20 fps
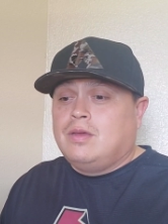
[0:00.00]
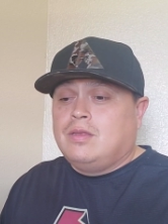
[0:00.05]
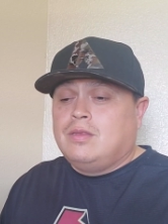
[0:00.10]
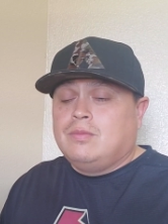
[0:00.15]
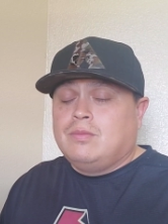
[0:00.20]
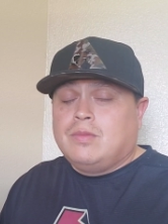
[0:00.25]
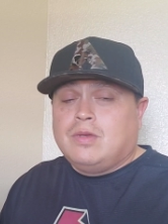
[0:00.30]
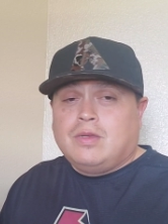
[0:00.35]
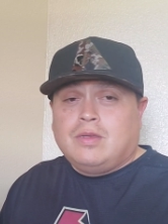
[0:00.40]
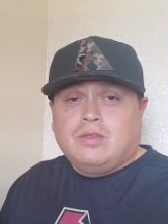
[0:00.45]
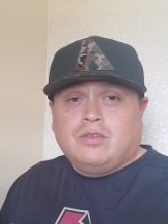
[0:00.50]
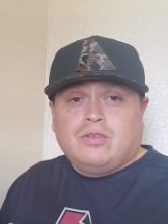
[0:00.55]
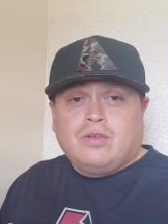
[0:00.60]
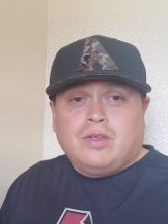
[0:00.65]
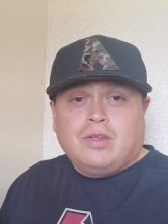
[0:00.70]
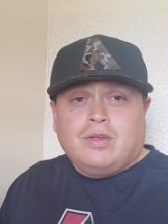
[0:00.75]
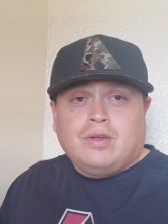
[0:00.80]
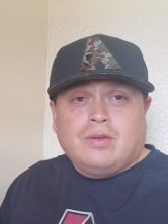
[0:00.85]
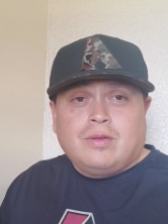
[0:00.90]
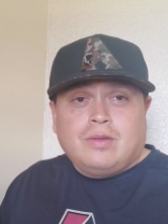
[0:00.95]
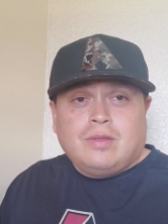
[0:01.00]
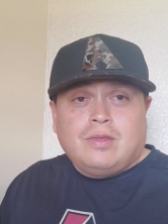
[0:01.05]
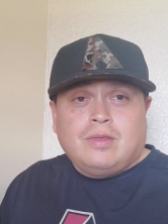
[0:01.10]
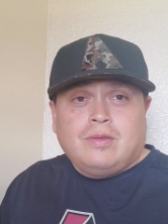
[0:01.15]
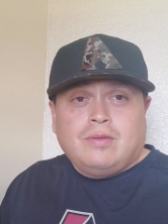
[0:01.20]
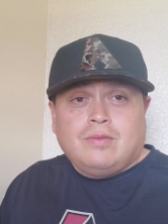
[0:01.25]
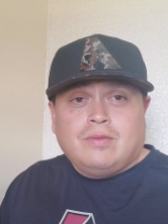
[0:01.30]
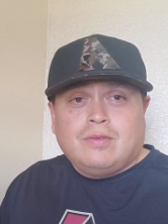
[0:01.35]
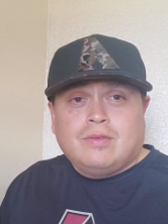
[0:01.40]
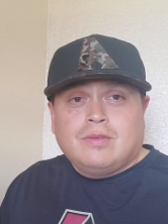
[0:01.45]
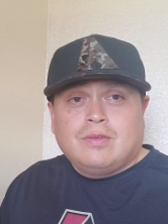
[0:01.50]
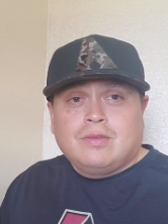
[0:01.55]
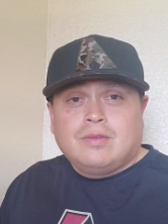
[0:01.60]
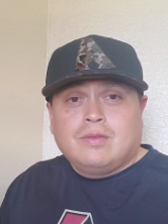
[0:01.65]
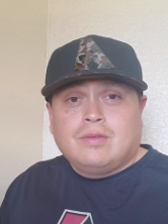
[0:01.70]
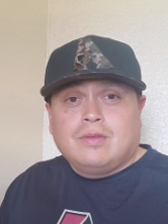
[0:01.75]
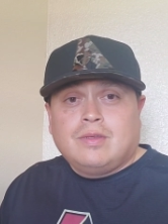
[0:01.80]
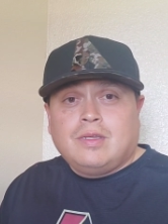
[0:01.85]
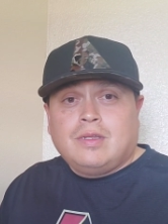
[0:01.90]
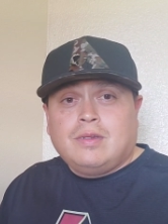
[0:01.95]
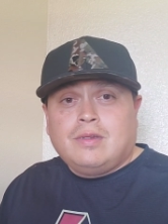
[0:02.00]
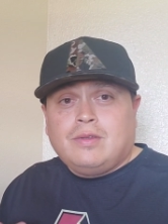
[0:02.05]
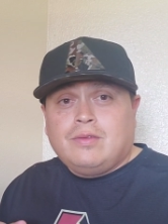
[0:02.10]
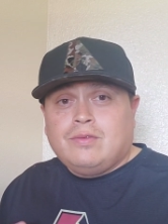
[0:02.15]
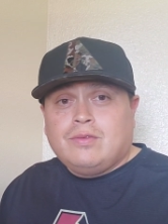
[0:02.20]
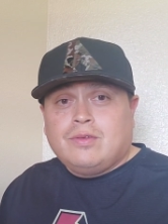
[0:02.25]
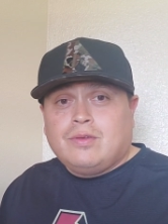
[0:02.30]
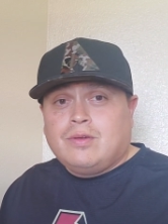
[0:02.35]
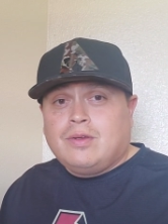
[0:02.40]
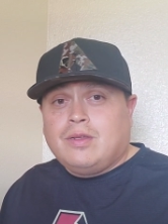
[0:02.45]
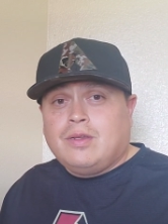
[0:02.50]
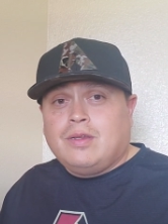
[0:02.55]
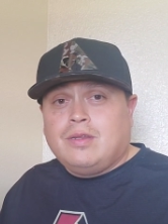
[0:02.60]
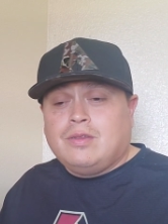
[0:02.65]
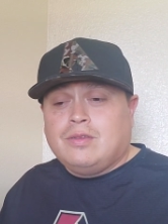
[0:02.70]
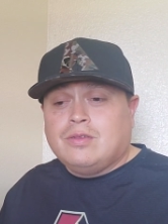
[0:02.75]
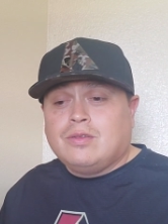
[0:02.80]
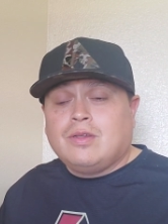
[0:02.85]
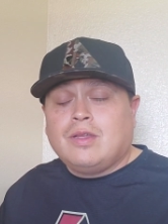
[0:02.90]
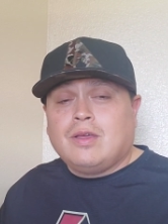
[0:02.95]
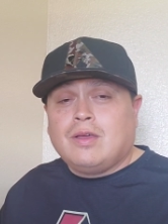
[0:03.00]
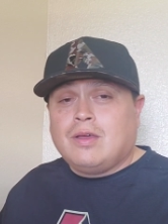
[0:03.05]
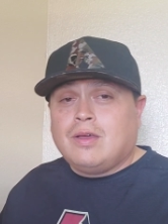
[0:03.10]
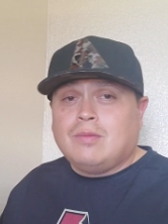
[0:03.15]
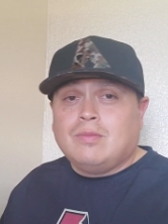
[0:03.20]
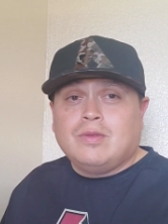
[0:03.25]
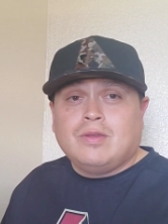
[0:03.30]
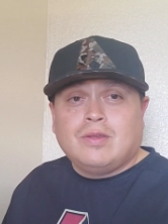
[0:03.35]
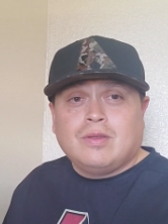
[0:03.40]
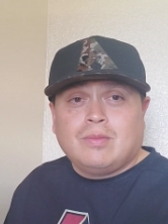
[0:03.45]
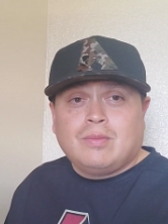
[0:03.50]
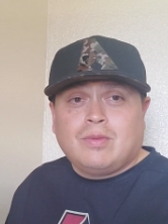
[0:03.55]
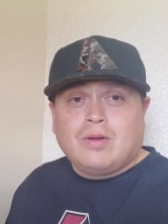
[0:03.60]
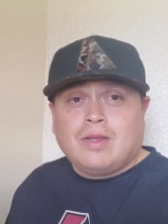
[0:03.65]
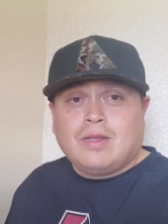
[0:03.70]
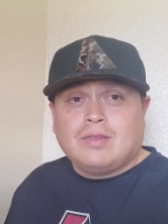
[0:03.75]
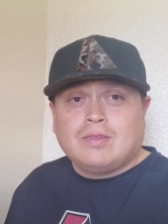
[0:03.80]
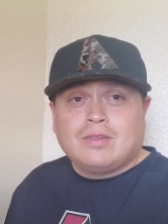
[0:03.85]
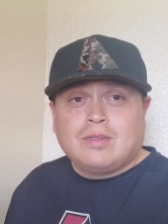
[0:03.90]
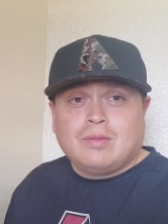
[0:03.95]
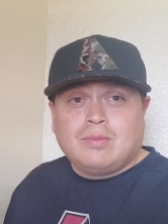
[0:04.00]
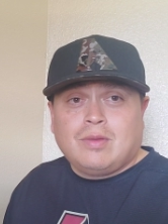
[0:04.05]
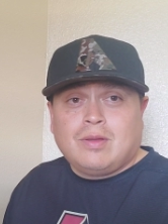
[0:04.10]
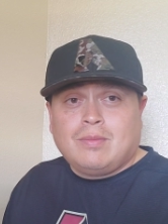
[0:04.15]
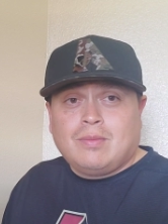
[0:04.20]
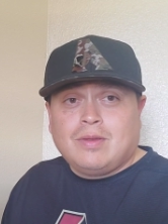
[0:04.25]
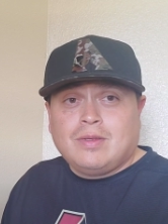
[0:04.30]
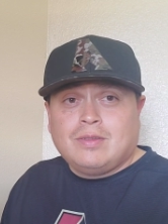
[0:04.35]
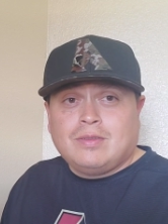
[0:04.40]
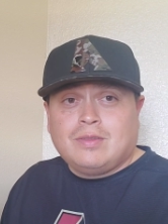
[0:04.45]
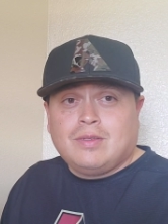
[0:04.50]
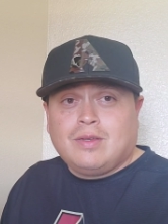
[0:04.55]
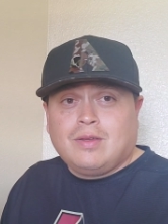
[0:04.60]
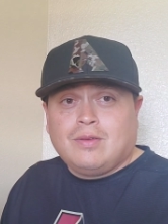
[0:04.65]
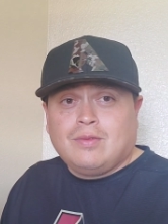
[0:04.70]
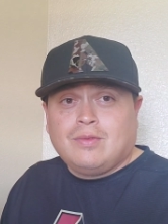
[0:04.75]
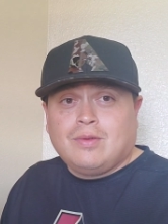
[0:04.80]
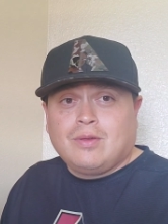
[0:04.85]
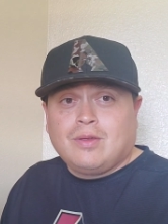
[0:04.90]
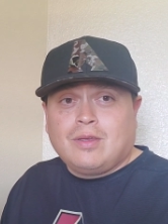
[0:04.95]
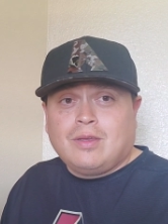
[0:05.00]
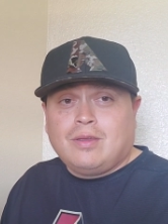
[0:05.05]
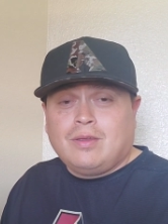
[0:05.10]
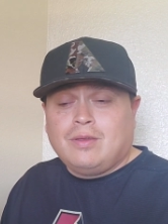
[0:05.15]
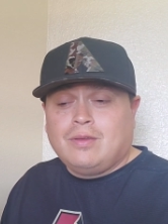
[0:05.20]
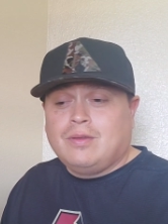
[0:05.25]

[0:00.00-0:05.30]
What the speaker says: My trainer leaves. He leaves already. So now I'm in Nebraska by myself, okay?